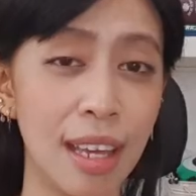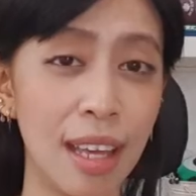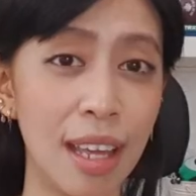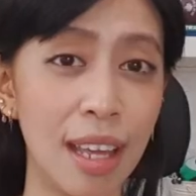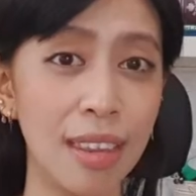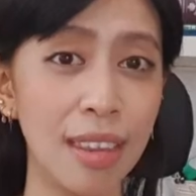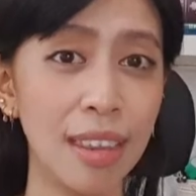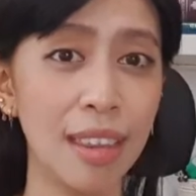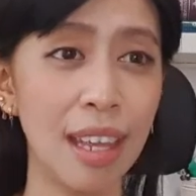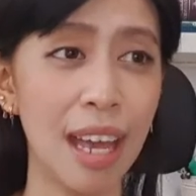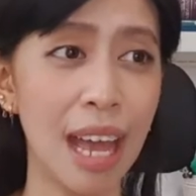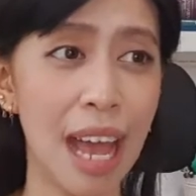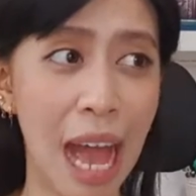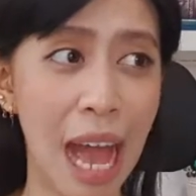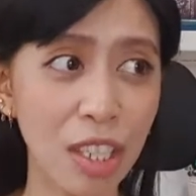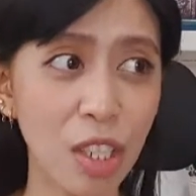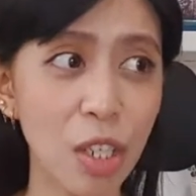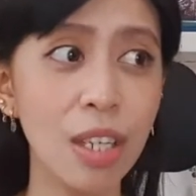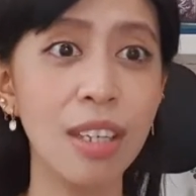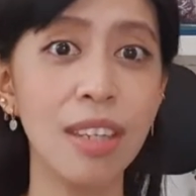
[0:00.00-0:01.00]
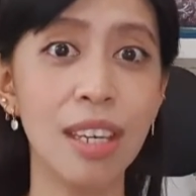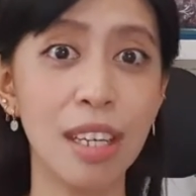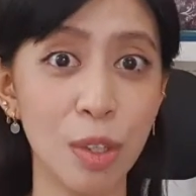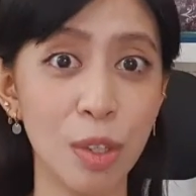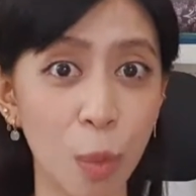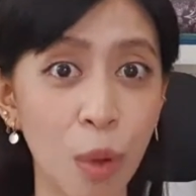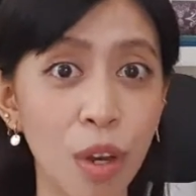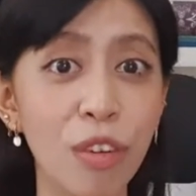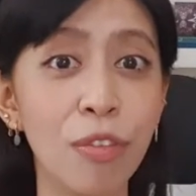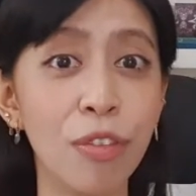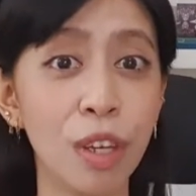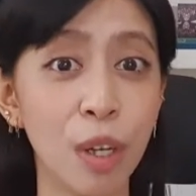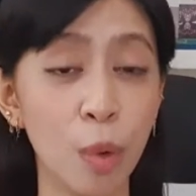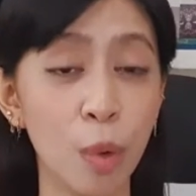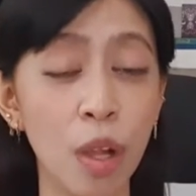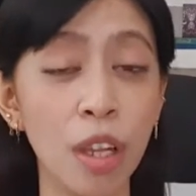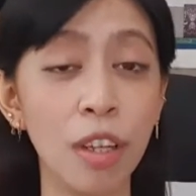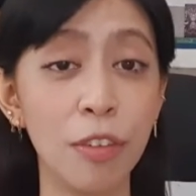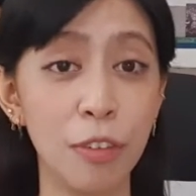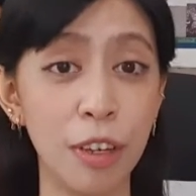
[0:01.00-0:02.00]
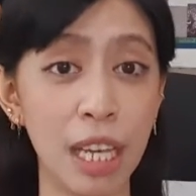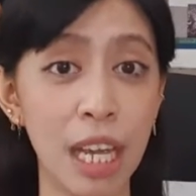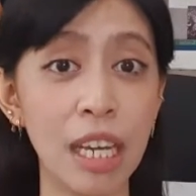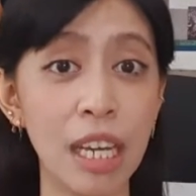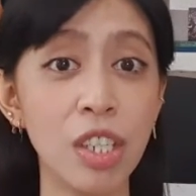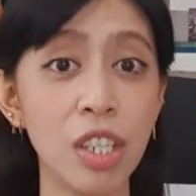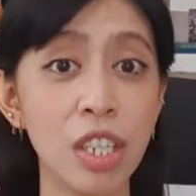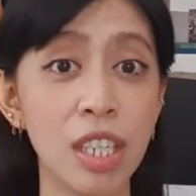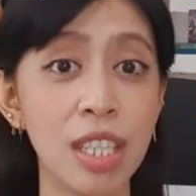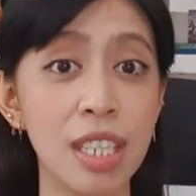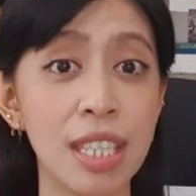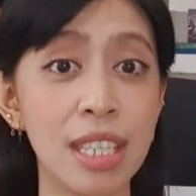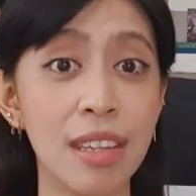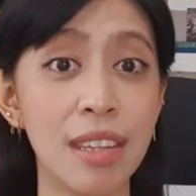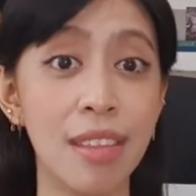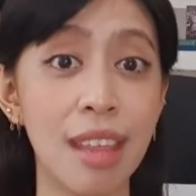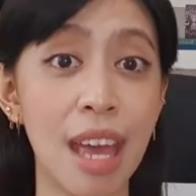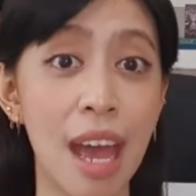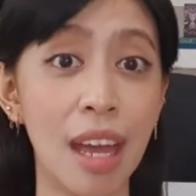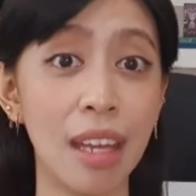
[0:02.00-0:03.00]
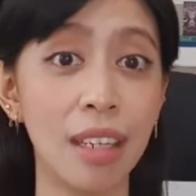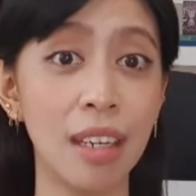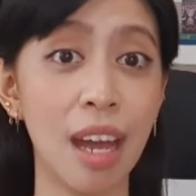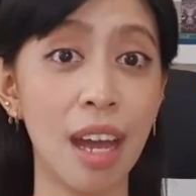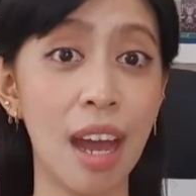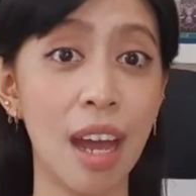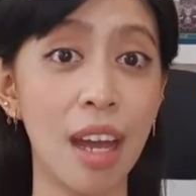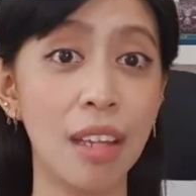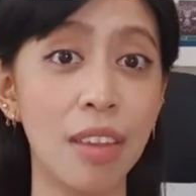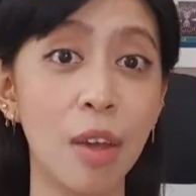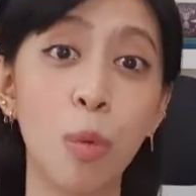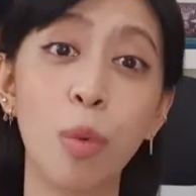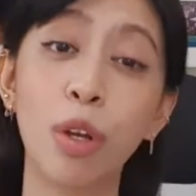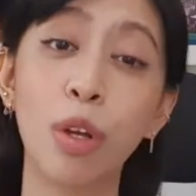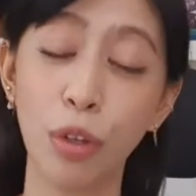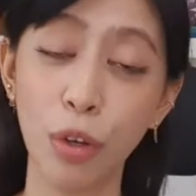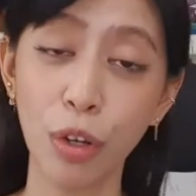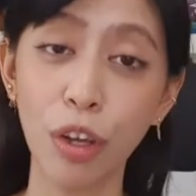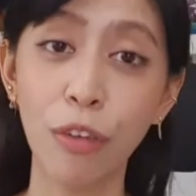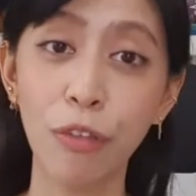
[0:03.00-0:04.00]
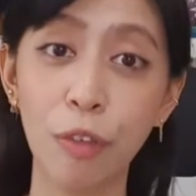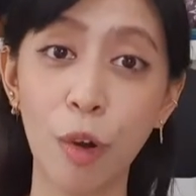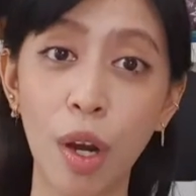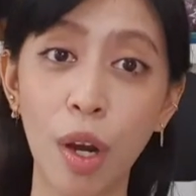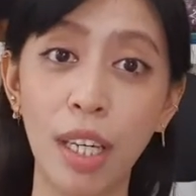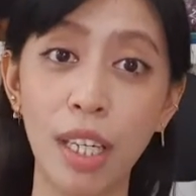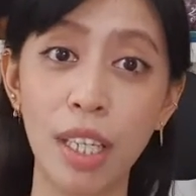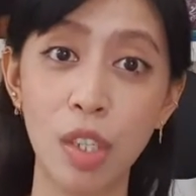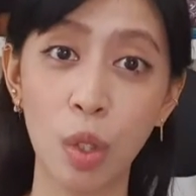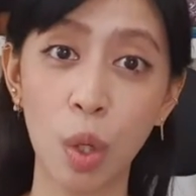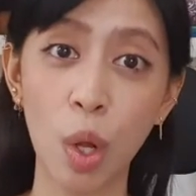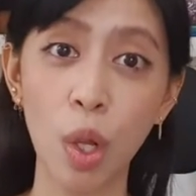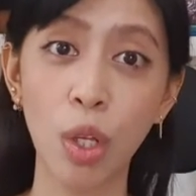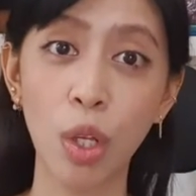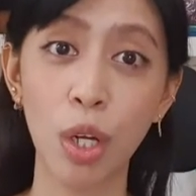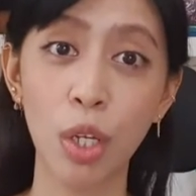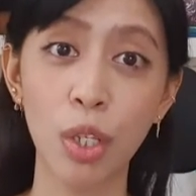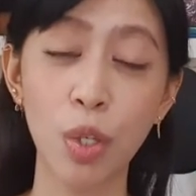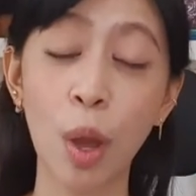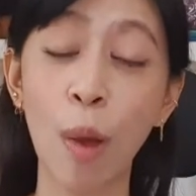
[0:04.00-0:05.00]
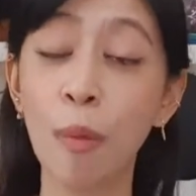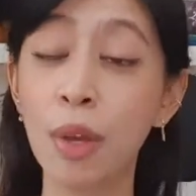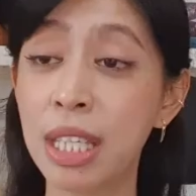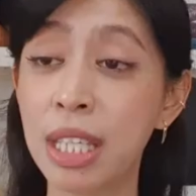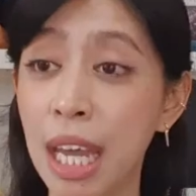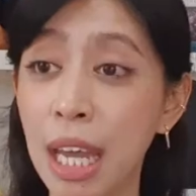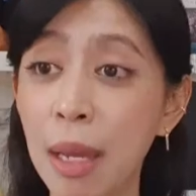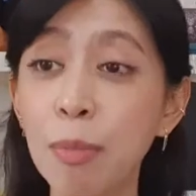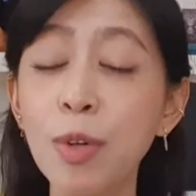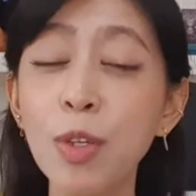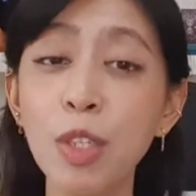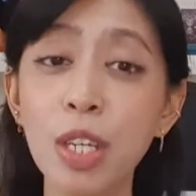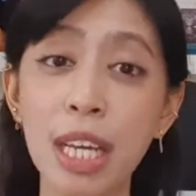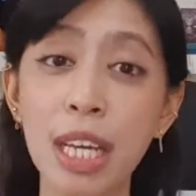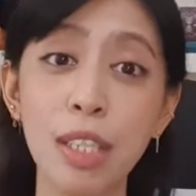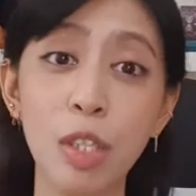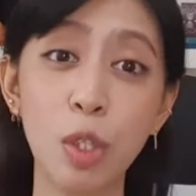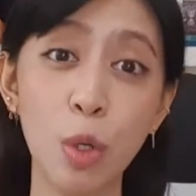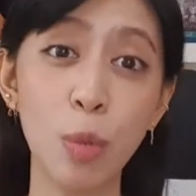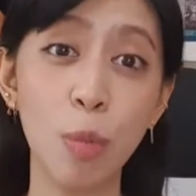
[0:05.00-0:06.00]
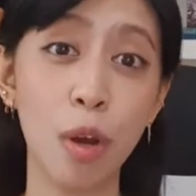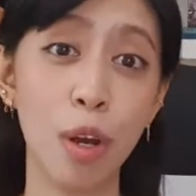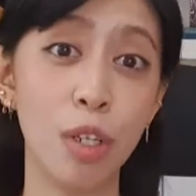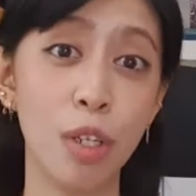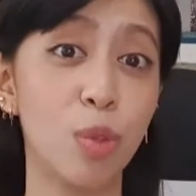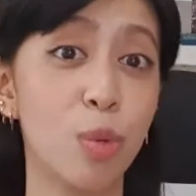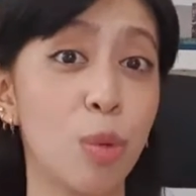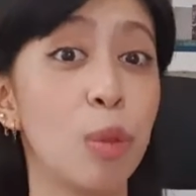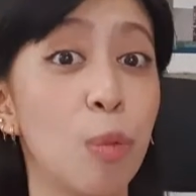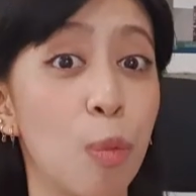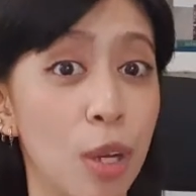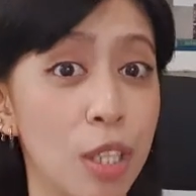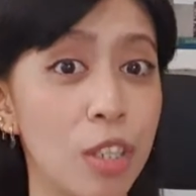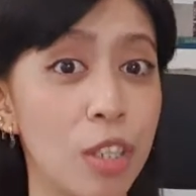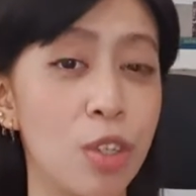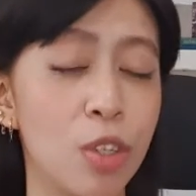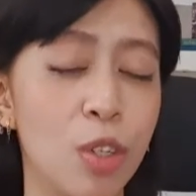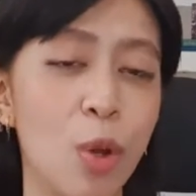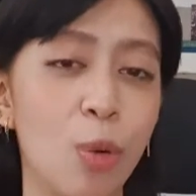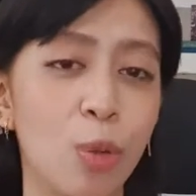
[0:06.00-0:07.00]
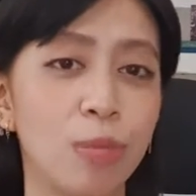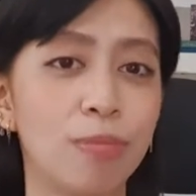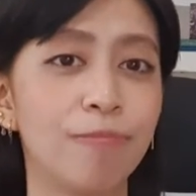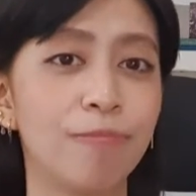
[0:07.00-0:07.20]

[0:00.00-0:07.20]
And actually, that's one of the qualifications that they were looking for in a scholar. So I was able to hit 2 birds with 1 stone.